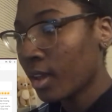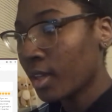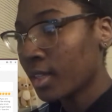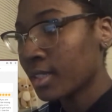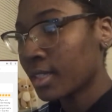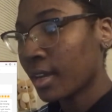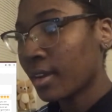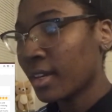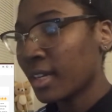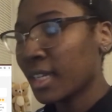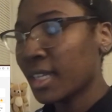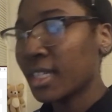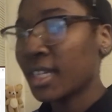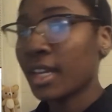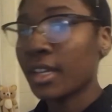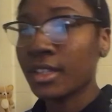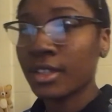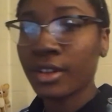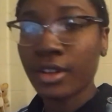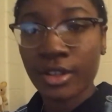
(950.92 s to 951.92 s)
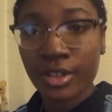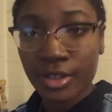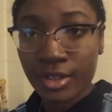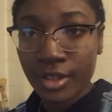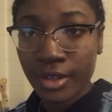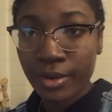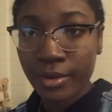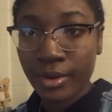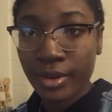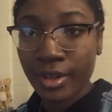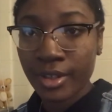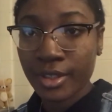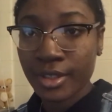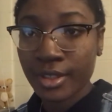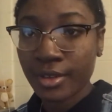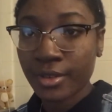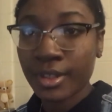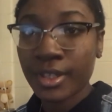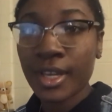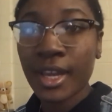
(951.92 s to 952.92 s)
Sound of the Desert is newer,
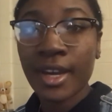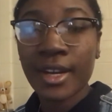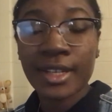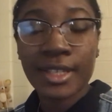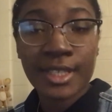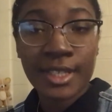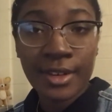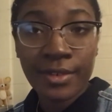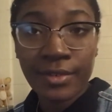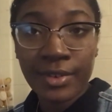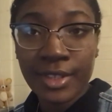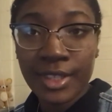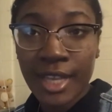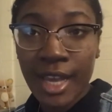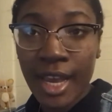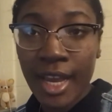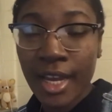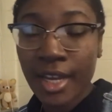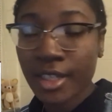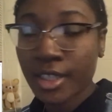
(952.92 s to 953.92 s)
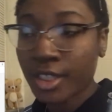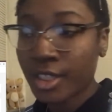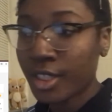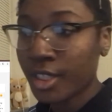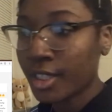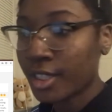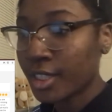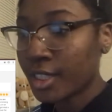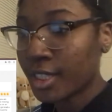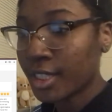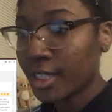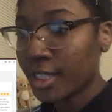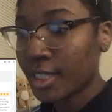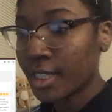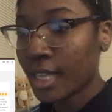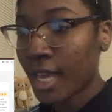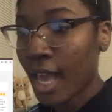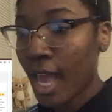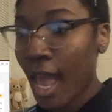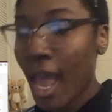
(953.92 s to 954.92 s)
so and it's different
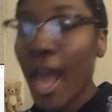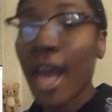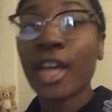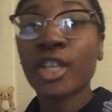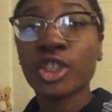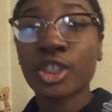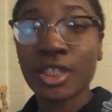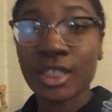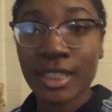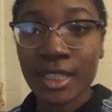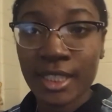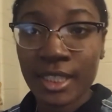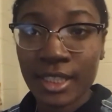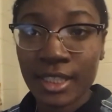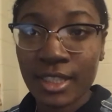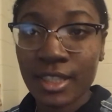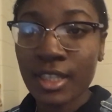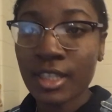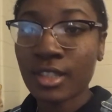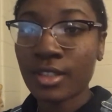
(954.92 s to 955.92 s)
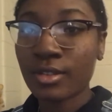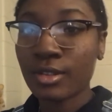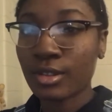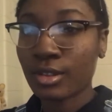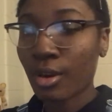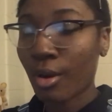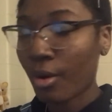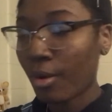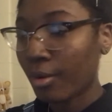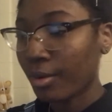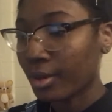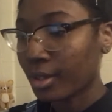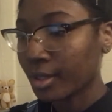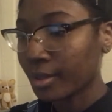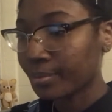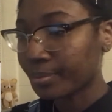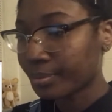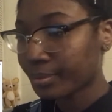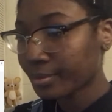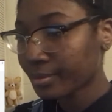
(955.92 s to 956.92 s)
actresses actresses. This one's
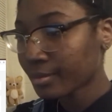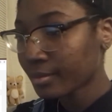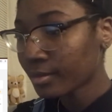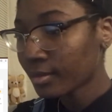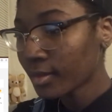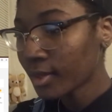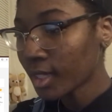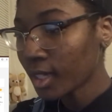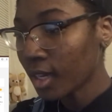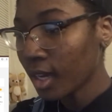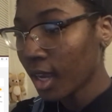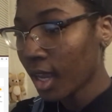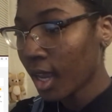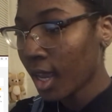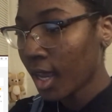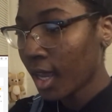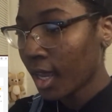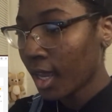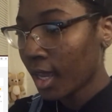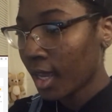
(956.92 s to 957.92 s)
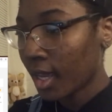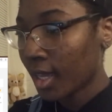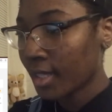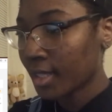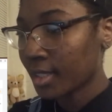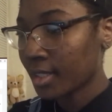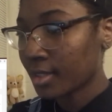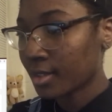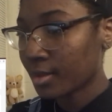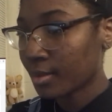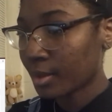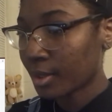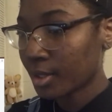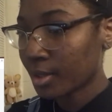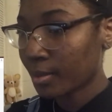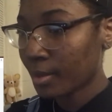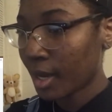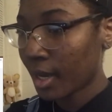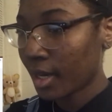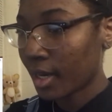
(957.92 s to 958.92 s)
older, and this one's more
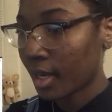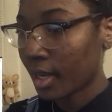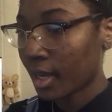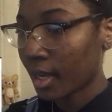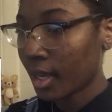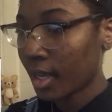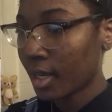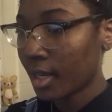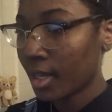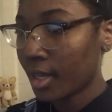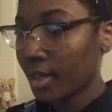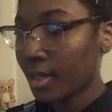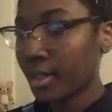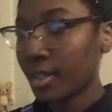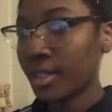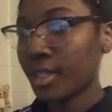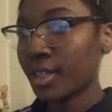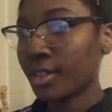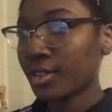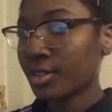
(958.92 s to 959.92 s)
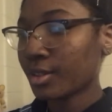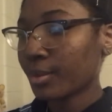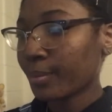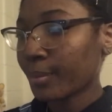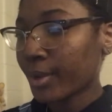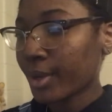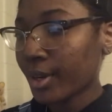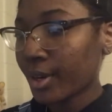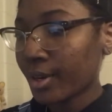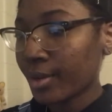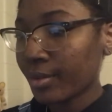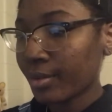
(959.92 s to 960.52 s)
dramatic. And then there's some good